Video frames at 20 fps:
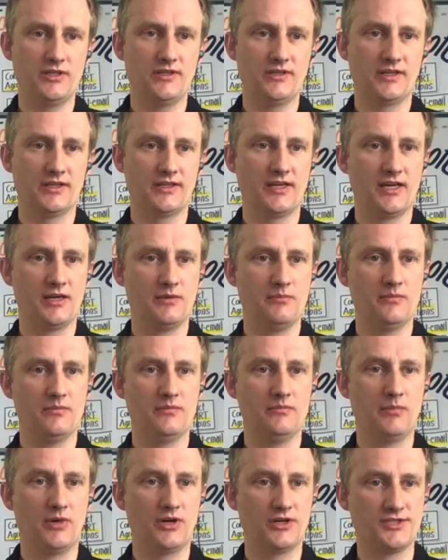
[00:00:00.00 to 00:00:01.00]
Like, I'm
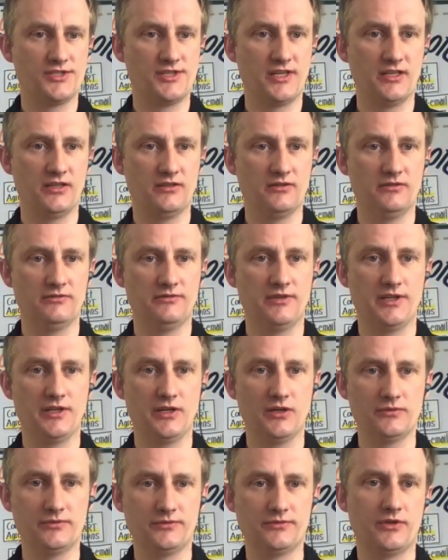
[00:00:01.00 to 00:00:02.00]
Marcel van
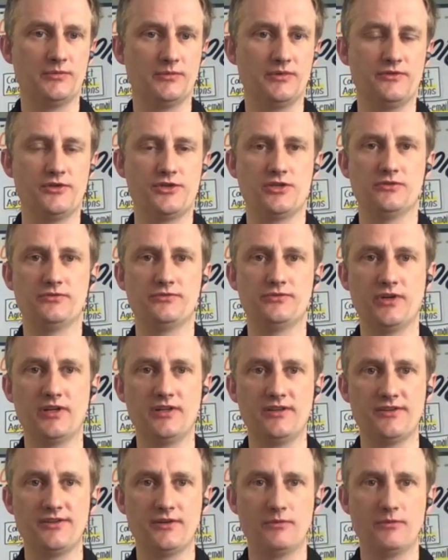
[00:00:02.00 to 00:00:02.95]
Hove from the Visual Friends.